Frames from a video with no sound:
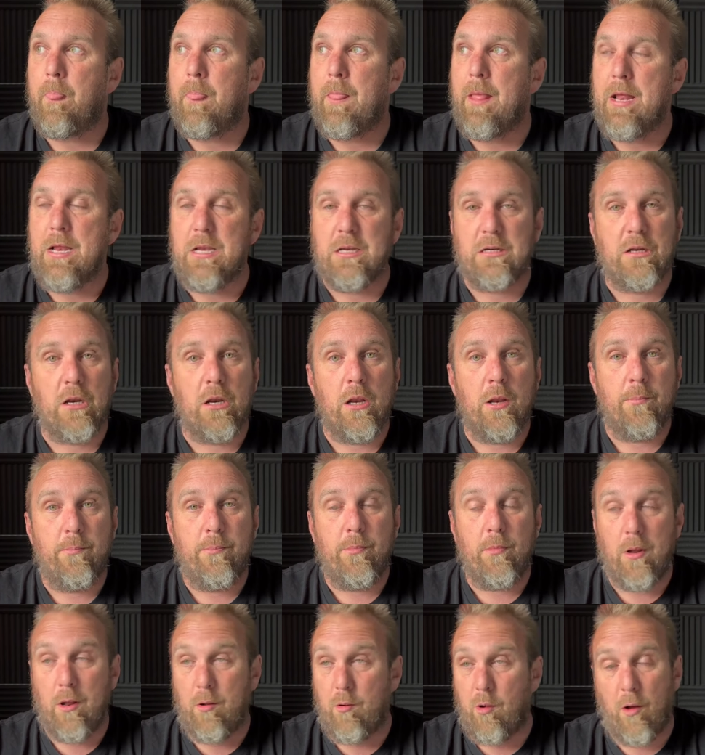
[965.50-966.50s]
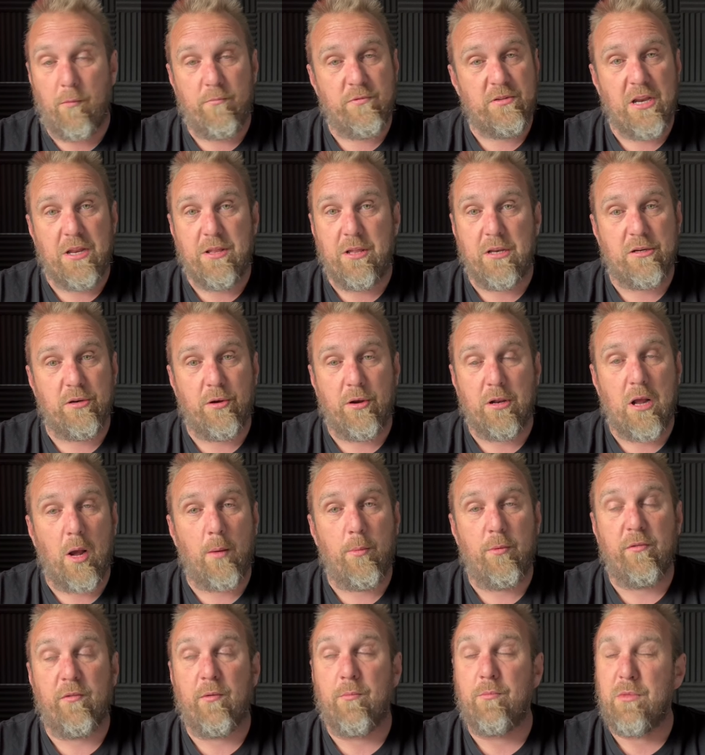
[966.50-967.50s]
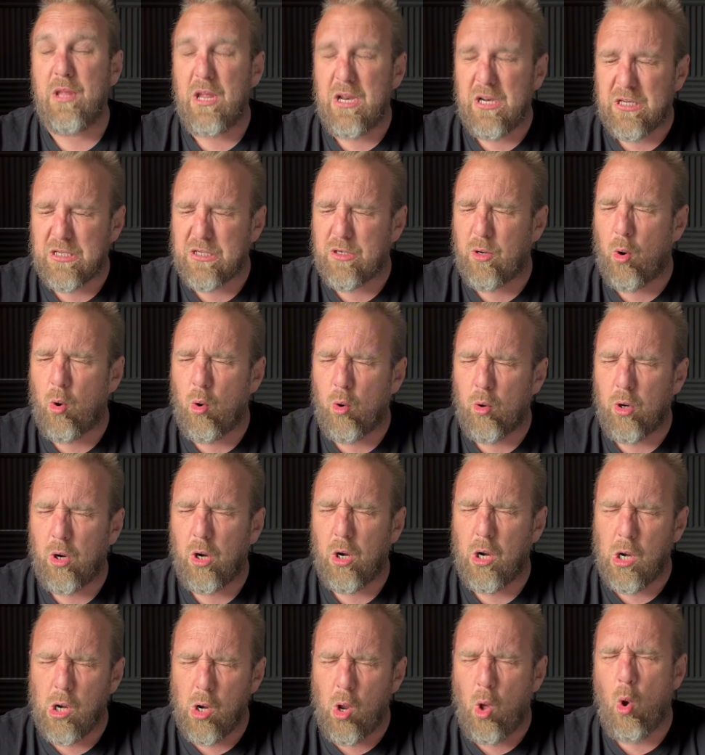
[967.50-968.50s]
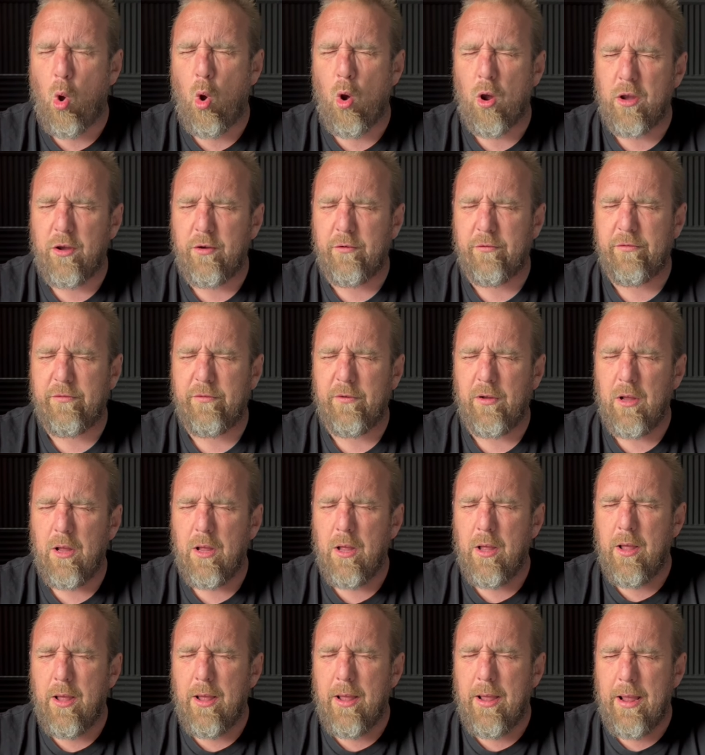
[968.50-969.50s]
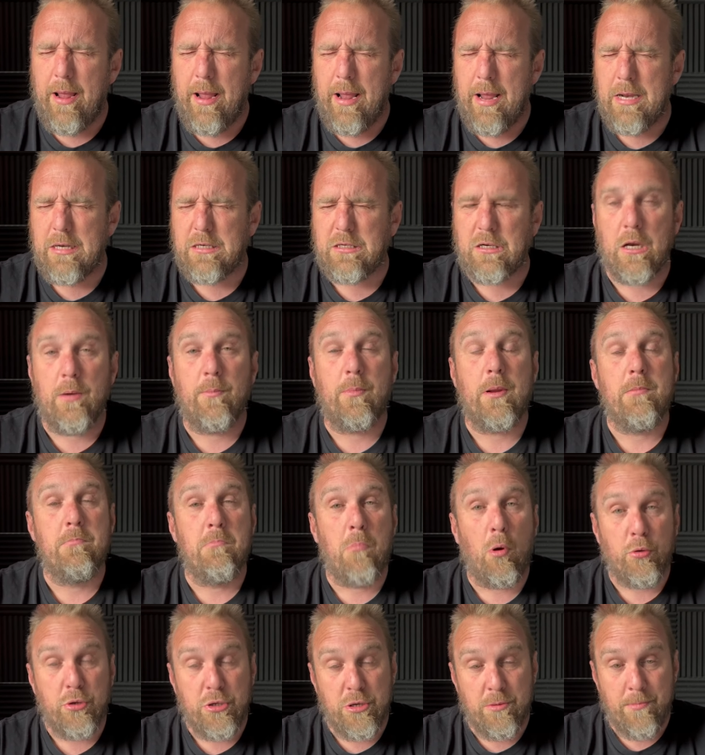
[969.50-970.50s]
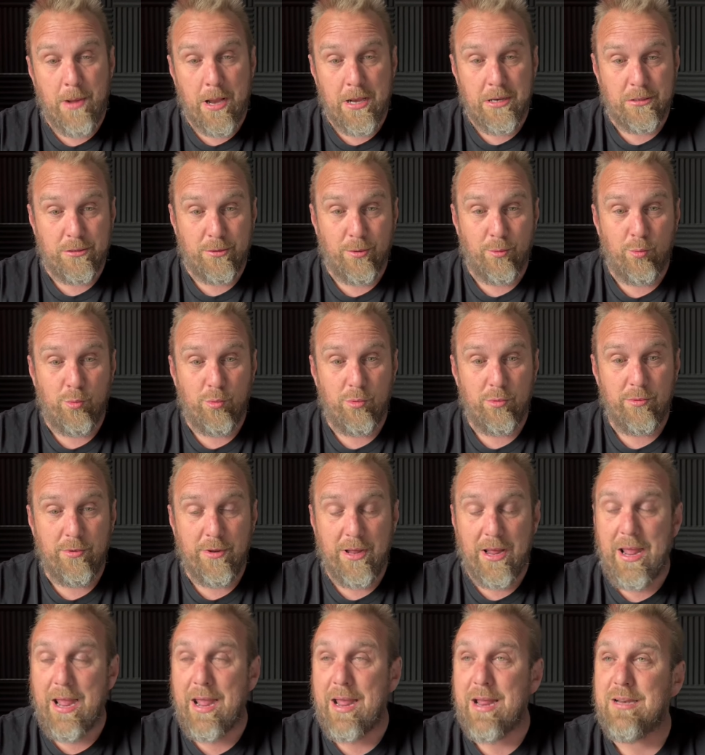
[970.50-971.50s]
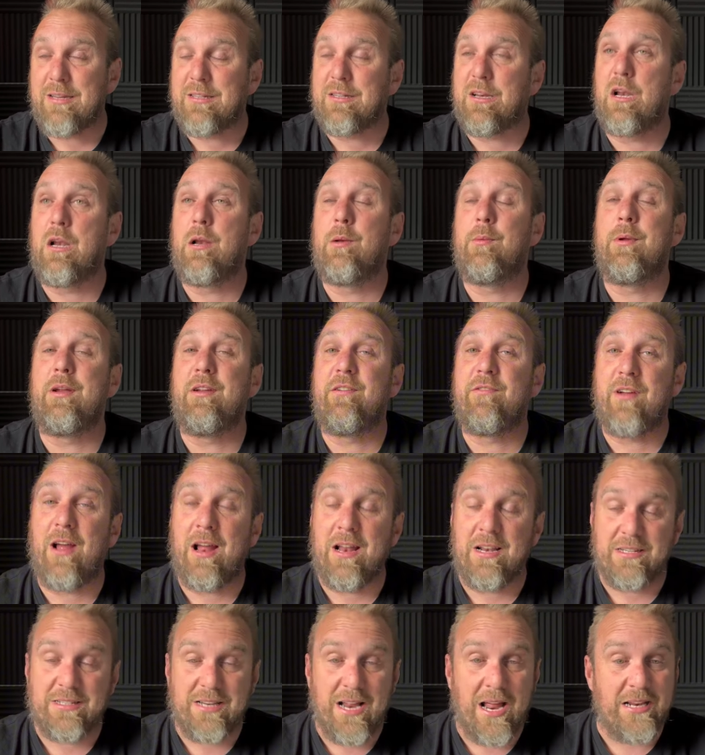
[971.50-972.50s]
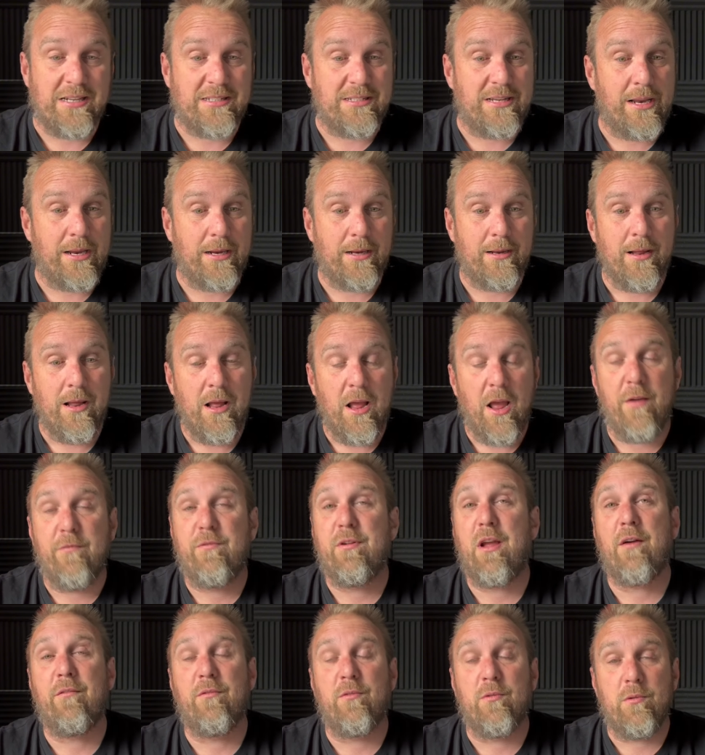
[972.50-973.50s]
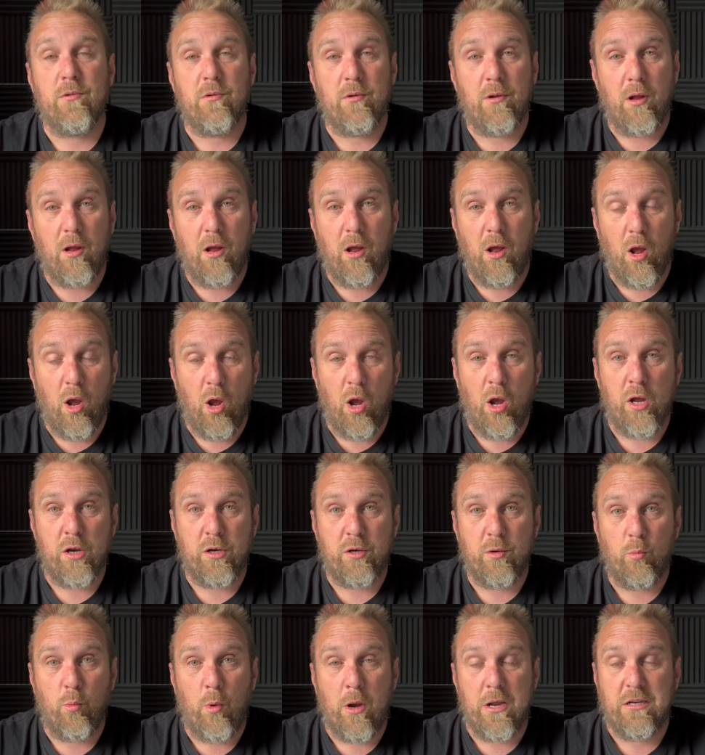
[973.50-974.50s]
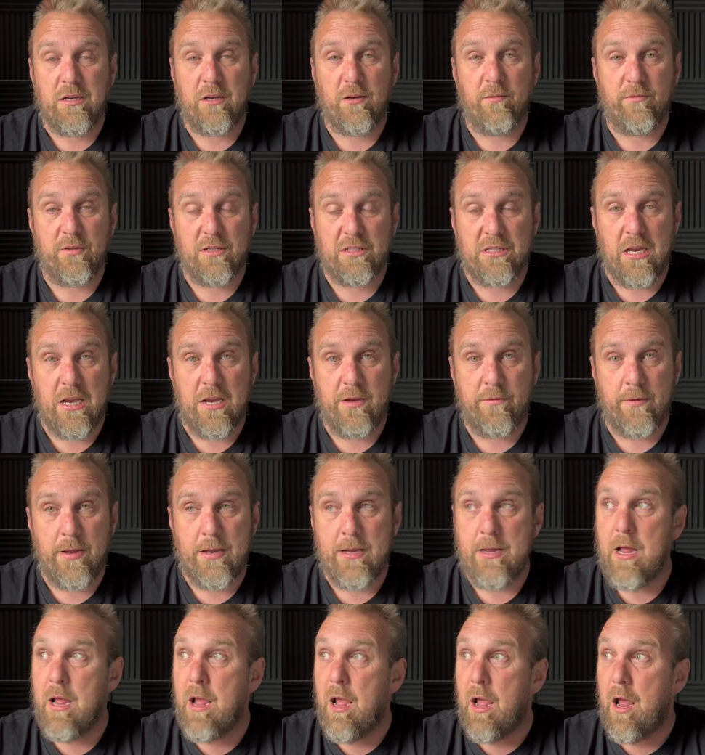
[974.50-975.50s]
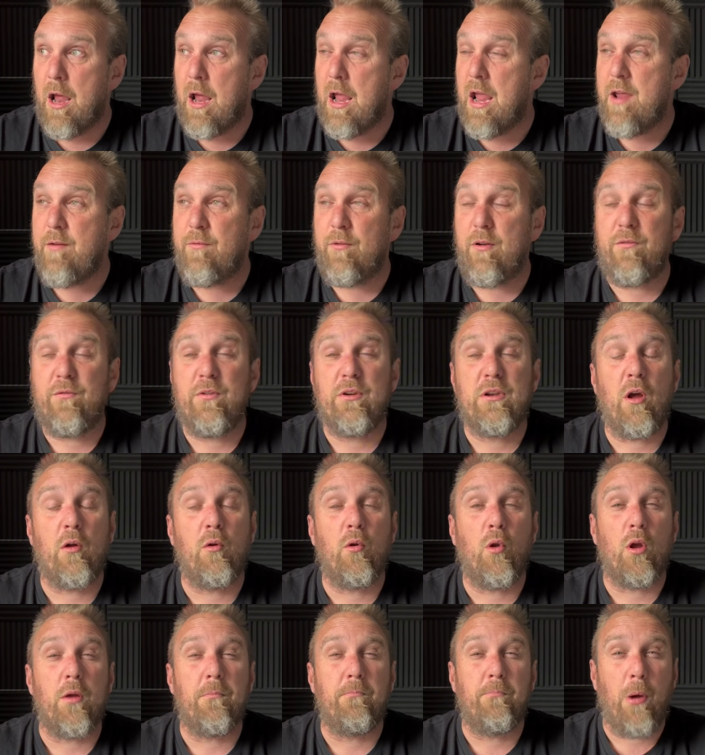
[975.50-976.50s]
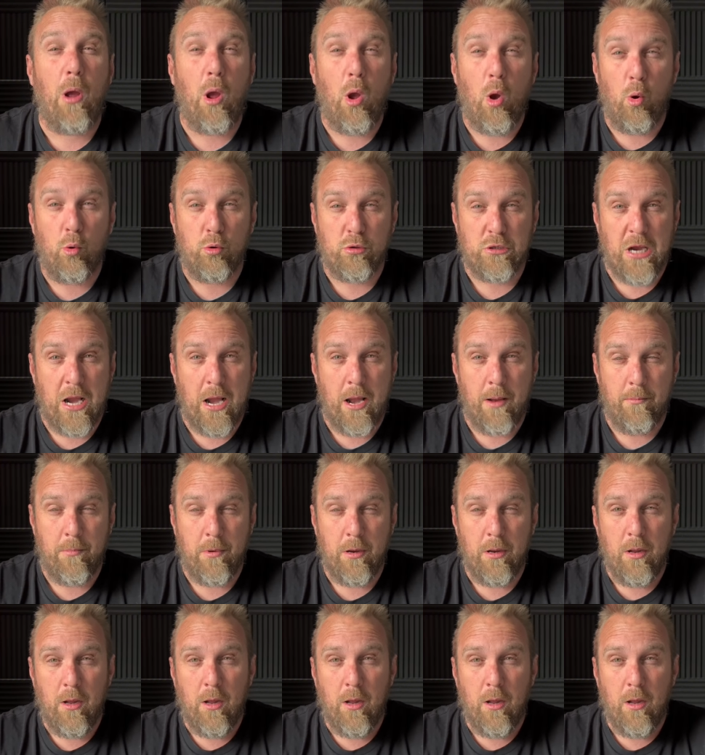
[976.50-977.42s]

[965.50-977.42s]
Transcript: is going to... I've said this on a couple of them. This song, live, is going to be monumental. It's going to be fantastic. If you haven't heard Waiting for Stevie, even if you don't like Pearl Jam,